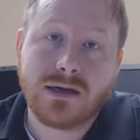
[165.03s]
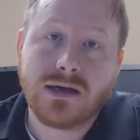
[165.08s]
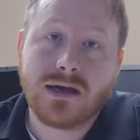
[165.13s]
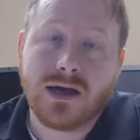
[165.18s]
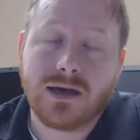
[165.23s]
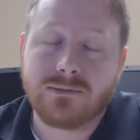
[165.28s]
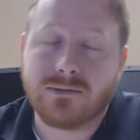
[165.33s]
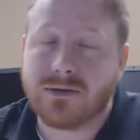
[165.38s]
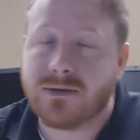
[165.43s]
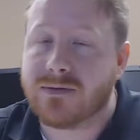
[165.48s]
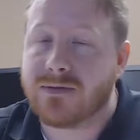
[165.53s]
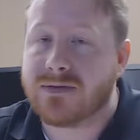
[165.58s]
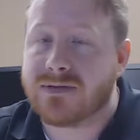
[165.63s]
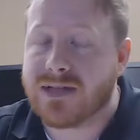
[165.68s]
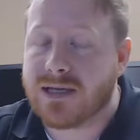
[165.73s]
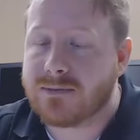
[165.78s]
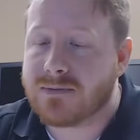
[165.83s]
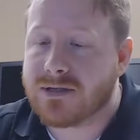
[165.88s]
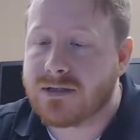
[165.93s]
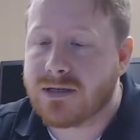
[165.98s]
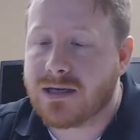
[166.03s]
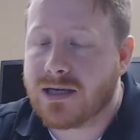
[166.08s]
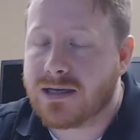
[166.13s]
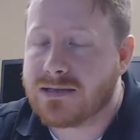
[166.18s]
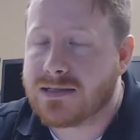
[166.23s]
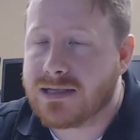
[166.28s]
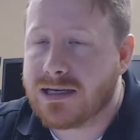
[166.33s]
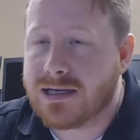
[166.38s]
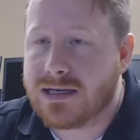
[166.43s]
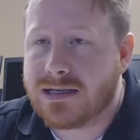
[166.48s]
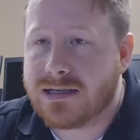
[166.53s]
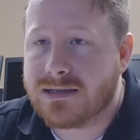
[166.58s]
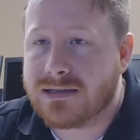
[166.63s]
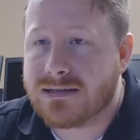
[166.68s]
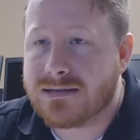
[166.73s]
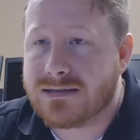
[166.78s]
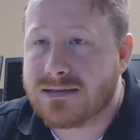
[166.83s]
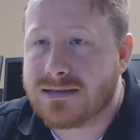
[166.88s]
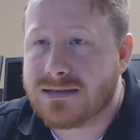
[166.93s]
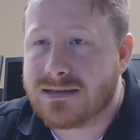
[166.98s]
I believe the Samsung S8
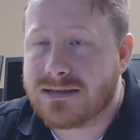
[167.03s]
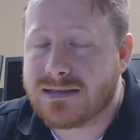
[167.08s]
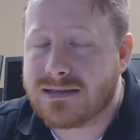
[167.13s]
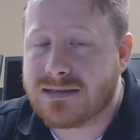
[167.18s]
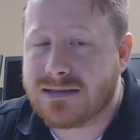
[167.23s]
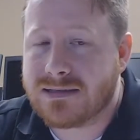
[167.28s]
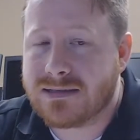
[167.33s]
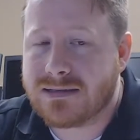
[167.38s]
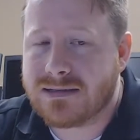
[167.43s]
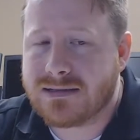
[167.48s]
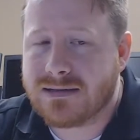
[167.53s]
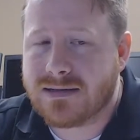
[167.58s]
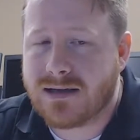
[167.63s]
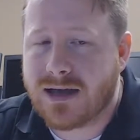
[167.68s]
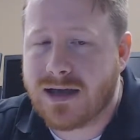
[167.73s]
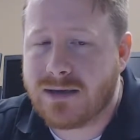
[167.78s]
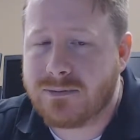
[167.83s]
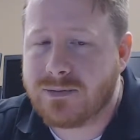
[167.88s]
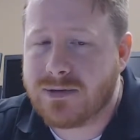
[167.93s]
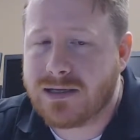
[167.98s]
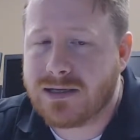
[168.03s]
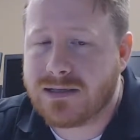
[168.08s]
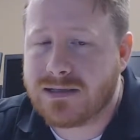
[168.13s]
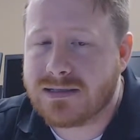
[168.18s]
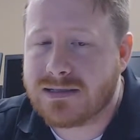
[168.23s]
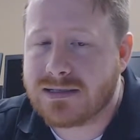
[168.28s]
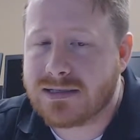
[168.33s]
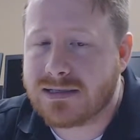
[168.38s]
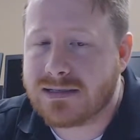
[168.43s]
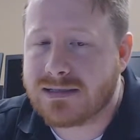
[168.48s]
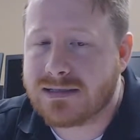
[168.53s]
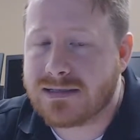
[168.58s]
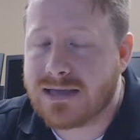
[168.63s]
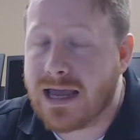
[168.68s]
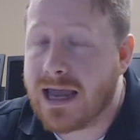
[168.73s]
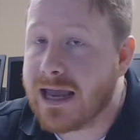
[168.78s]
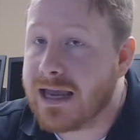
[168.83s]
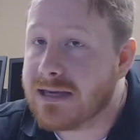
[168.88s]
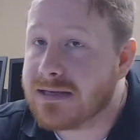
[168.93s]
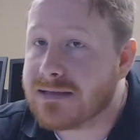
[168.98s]
is
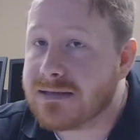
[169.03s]
IP68,